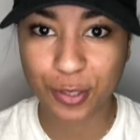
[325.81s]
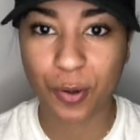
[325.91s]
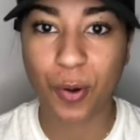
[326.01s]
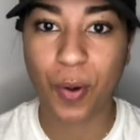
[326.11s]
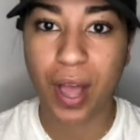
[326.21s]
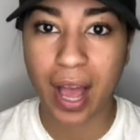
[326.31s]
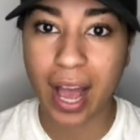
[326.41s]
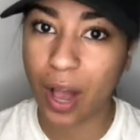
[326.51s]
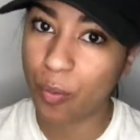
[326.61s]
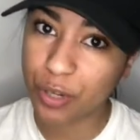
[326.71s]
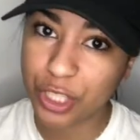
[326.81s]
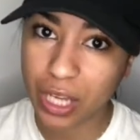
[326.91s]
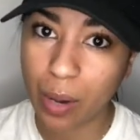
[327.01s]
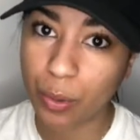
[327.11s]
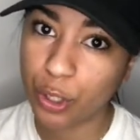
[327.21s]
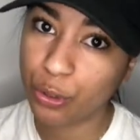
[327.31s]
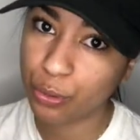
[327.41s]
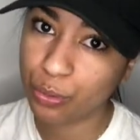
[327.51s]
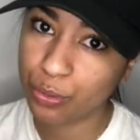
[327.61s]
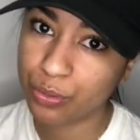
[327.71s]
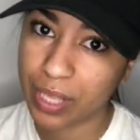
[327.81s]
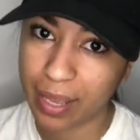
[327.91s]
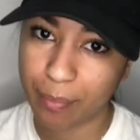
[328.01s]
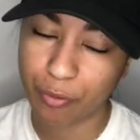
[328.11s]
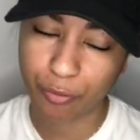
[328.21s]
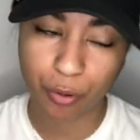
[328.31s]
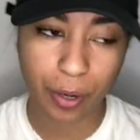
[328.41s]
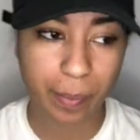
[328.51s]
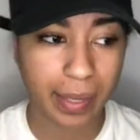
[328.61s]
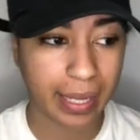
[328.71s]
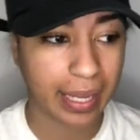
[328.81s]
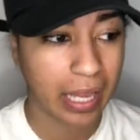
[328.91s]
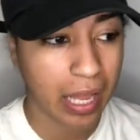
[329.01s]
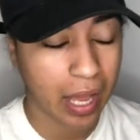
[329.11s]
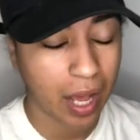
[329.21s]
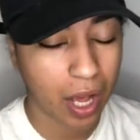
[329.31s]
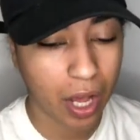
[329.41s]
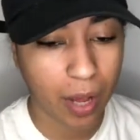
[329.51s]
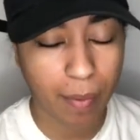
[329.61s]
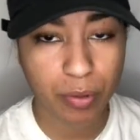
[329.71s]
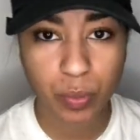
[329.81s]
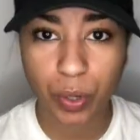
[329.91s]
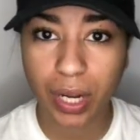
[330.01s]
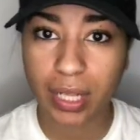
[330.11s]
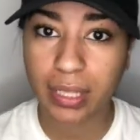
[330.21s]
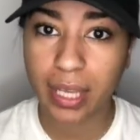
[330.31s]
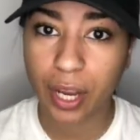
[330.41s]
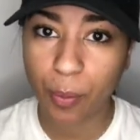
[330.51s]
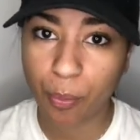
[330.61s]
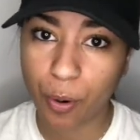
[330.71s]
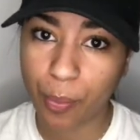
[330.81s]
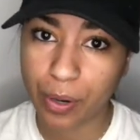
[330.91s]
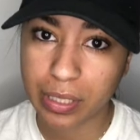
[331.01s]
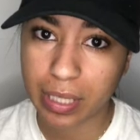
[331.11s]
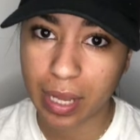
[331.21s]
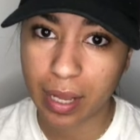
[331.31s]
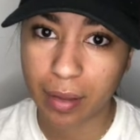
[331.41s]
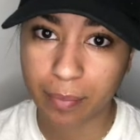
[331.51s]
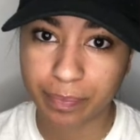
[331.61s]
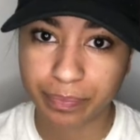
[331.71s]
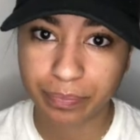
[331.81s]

So I wish I would have known that before. But um, I was working at the airport part time.